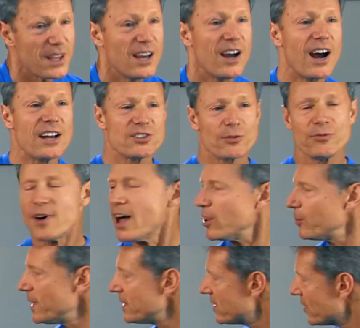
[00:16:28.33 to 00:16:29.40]
All right, so follow
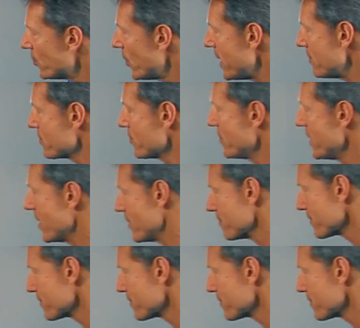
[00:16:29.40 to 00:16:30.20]
me to the weight room here.